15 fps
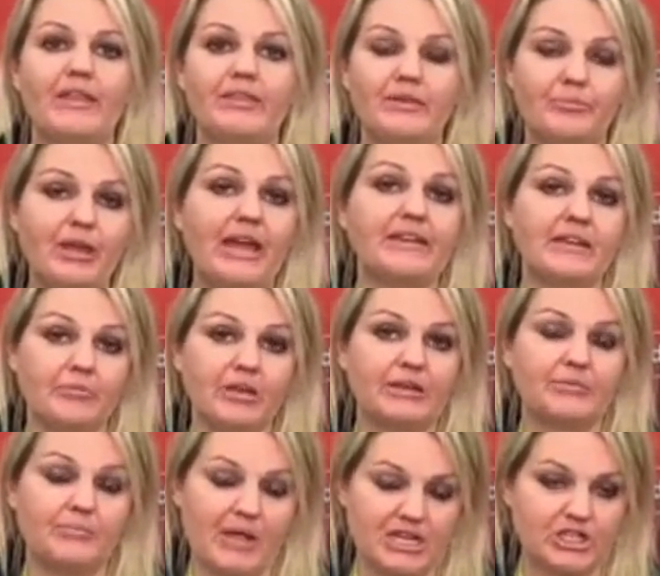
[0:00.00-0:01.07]
the
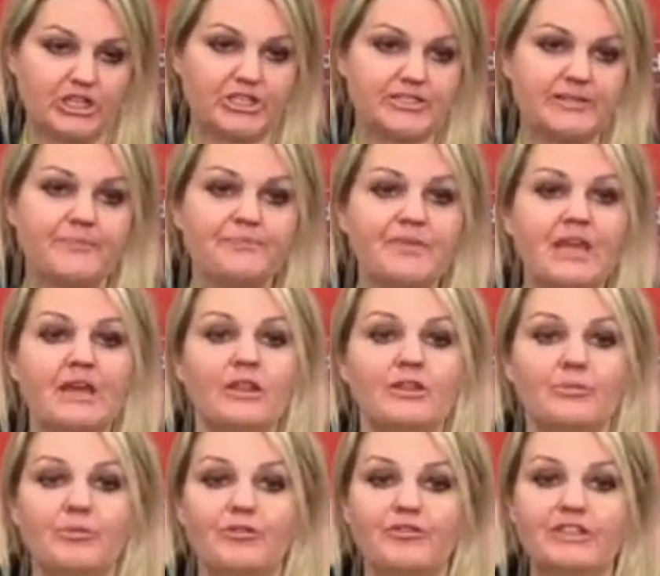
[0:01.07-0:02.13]
pandemic measures.
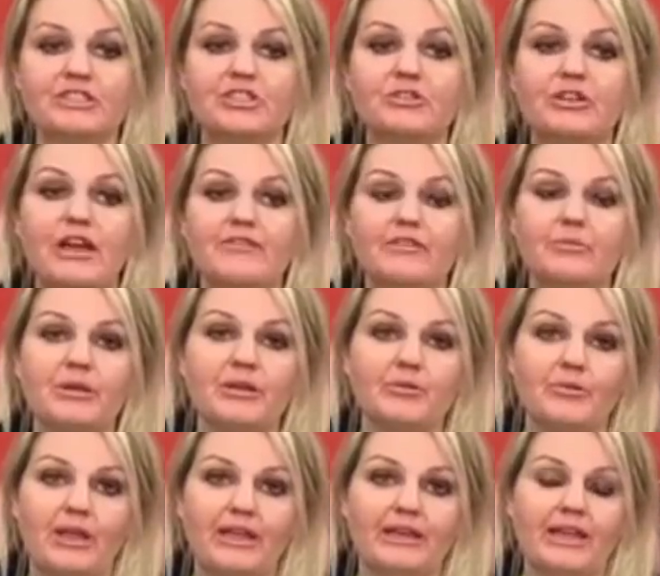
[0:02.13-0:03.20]
The provincial government
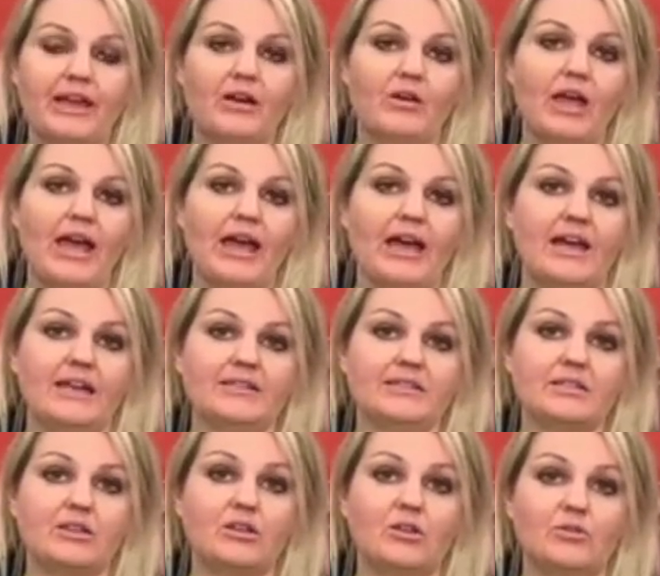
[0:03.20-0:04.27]
right now has
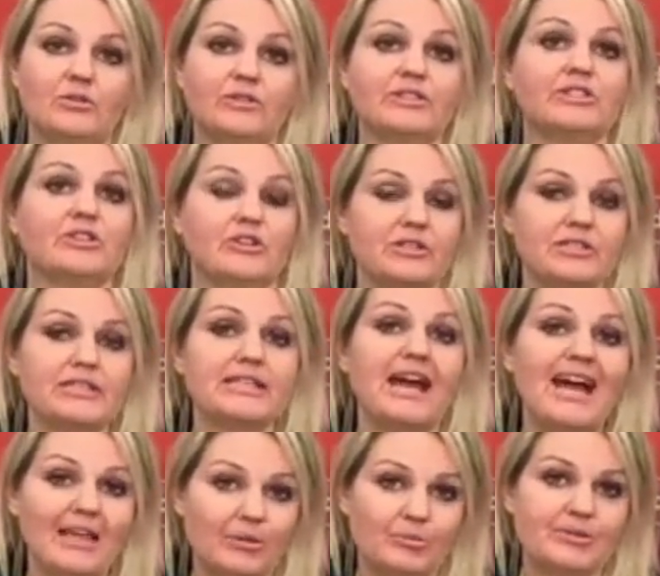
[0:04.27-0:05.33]
closed certain
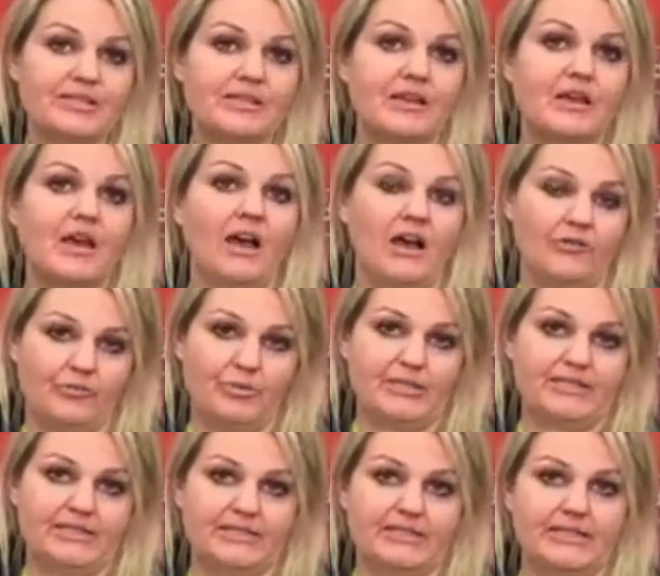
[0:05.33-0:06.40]
types of
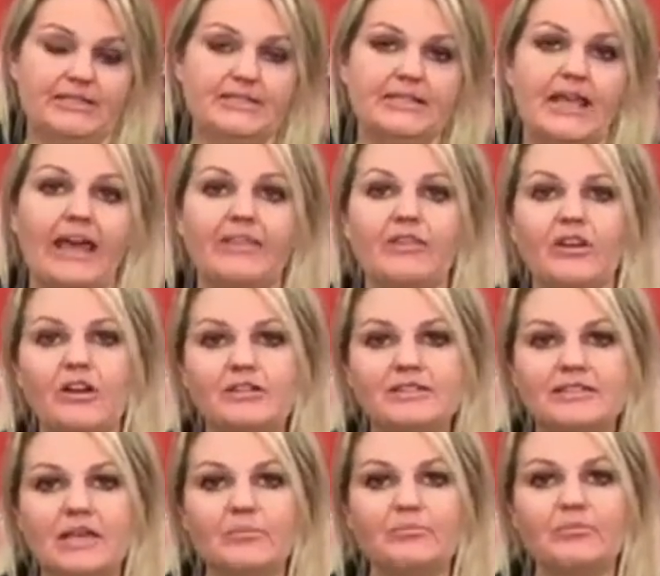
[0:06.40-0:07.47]
businesses, and there are
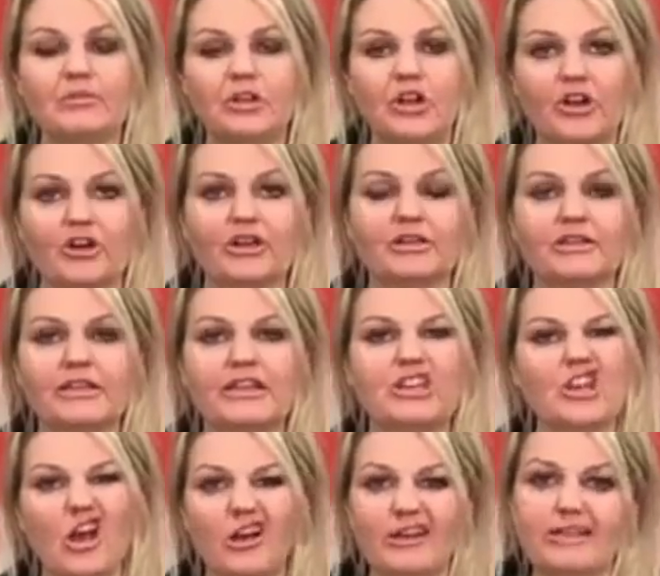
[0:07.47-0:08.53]
some currently
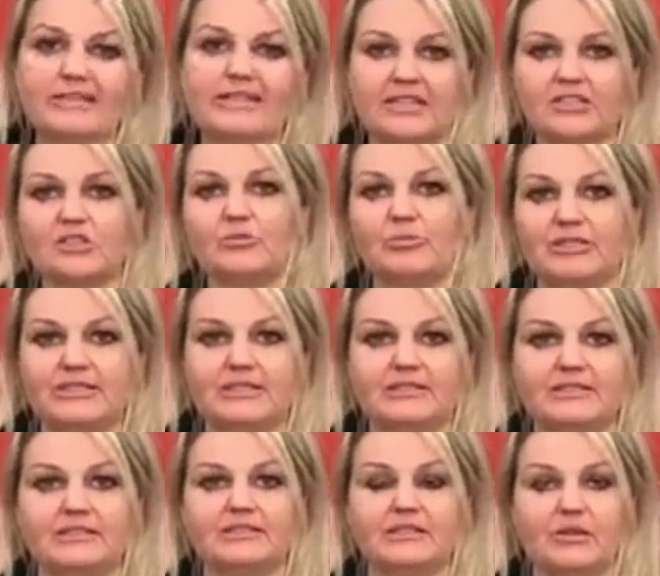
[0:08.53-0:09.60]
non-essential
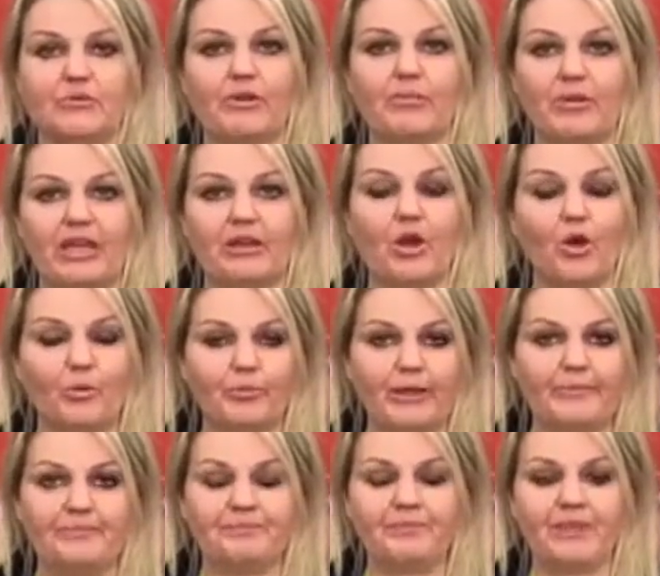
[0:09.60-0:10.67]
businesses that remain open.